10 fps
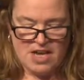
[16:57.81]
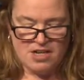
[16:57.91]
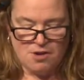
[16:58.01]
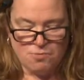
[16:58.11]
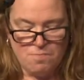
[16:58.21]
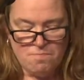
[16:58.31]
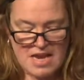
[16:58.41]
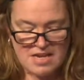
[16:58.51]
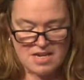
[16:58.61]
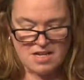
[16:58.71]
and yet
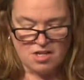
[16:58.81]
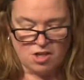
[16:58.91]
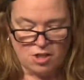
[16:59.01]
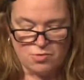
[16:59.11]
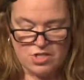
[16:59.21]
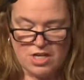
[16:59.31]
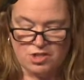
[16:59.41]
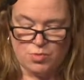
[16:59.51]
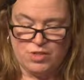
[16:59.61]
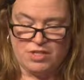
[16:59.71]
remaining in close
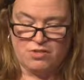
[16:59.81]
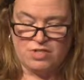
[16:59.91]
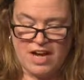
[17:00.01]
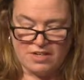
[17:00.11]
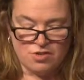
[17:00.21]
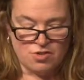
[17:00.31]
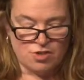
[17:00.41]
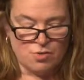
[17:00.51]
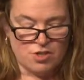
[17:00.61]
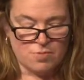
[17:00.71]
touch with other
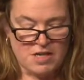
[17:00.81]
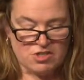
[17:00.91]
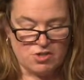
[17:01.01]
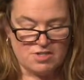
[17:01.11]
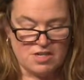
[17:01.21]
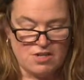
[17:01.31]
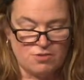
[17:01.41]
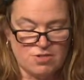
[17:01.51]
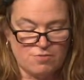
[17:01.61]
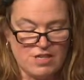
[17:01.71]
doctors who are specialists in
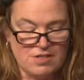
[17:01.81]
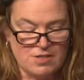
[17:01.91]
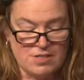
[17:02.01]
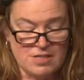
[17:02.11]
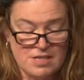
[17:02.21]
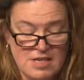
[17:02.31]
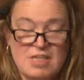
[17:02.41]
others' fields,